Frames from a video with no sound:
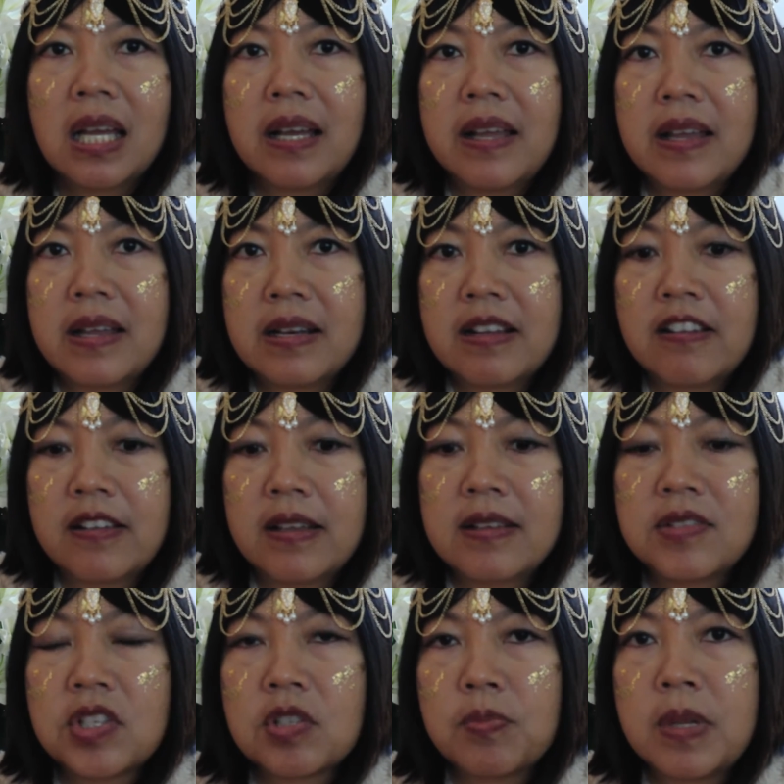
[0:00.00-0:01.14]
and it's
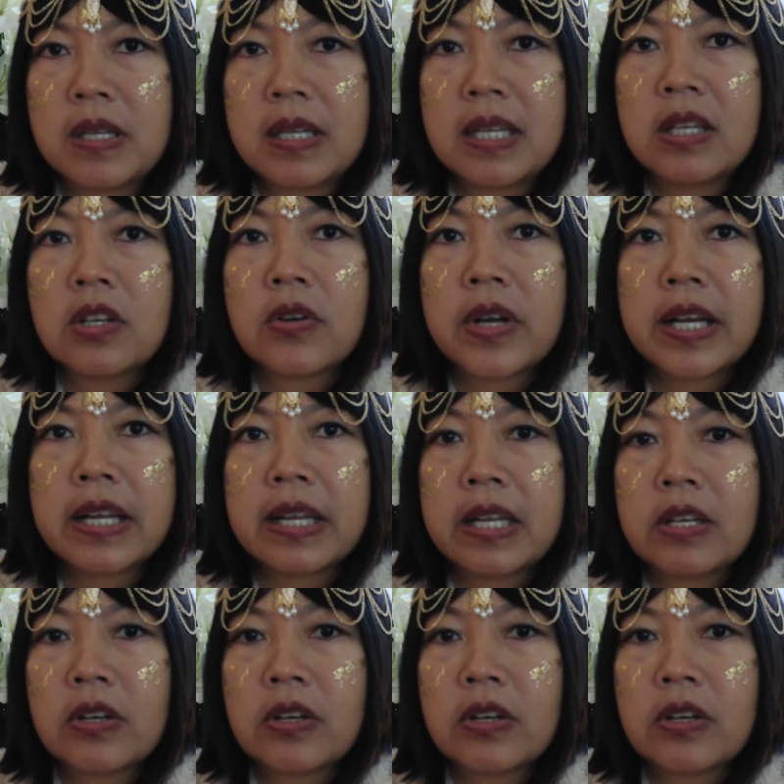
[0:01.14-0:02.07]
just been integrating,